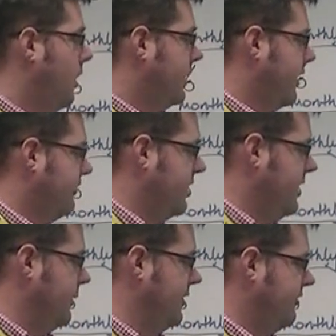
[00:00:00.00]
Okay, so
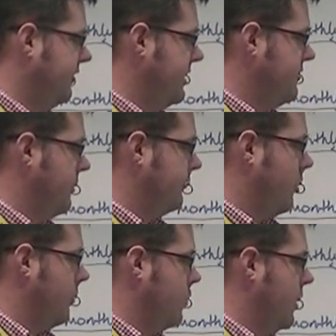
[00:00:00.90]
here we can see that I've
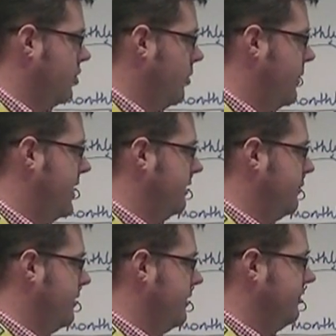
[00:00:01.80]
got my compounding
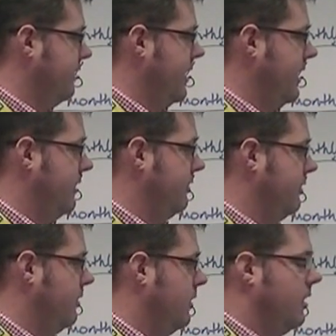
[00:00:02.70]
periods and
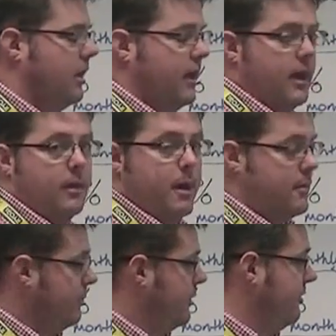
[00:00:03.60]

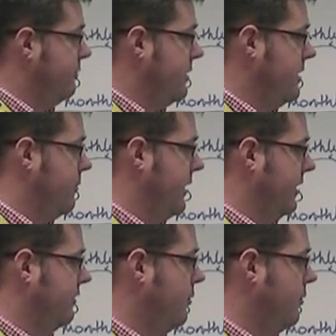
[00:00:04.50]
payment periods per year being